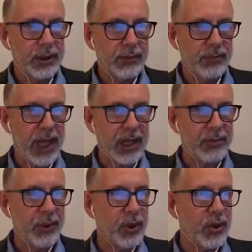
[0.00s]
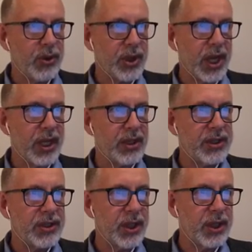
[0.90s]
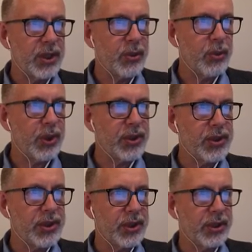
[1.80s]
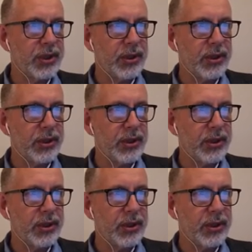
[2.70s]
Blackboard and you want to